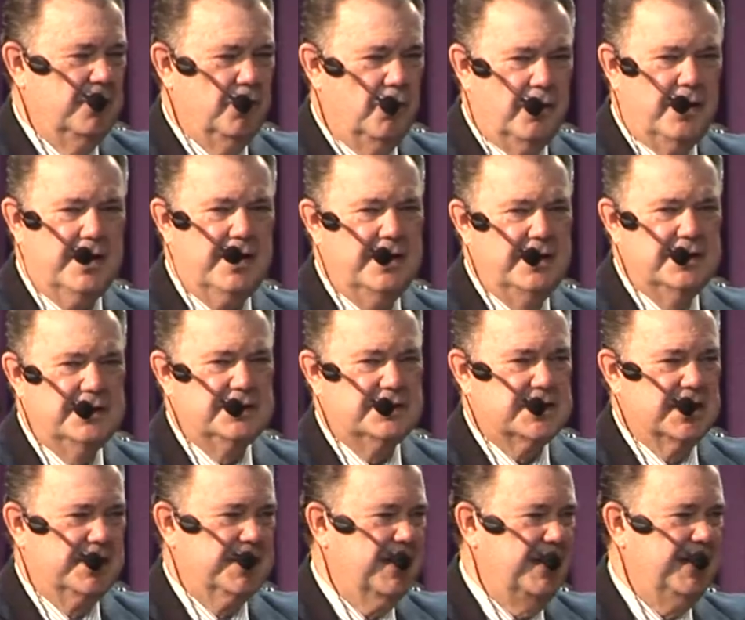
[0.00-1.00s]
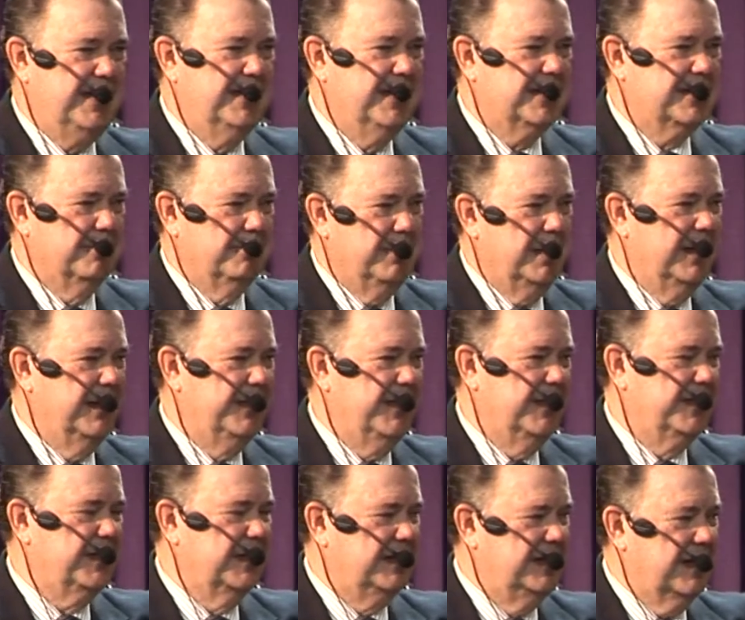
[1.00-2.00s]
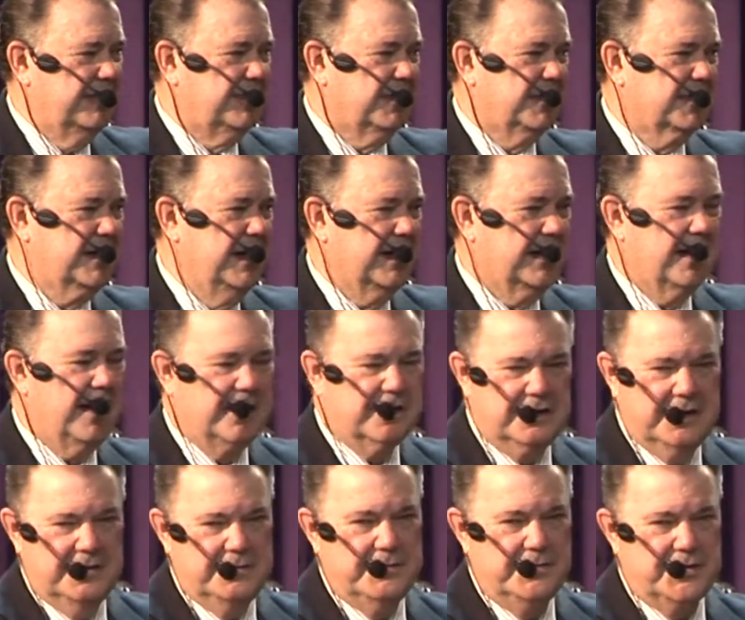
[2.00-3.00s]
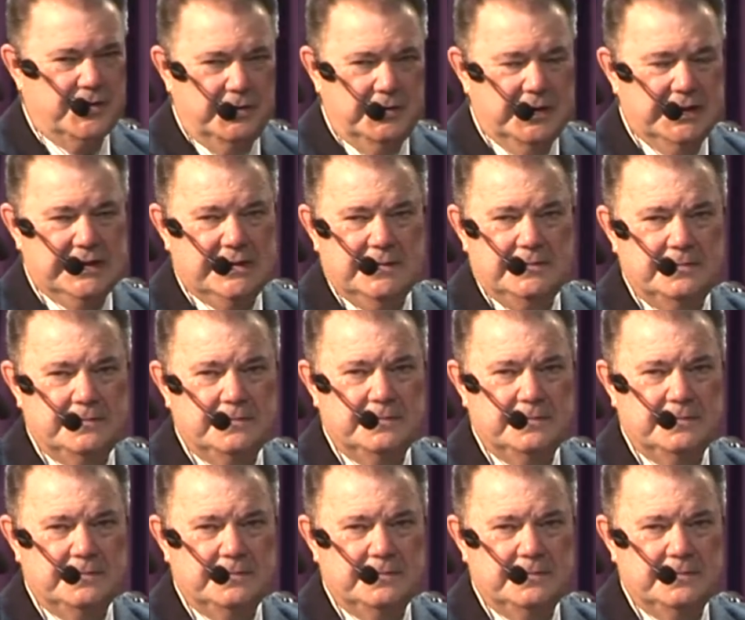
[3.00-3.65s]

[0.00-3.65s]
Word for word: What is the thing that the blood, that the devil cannot come through it?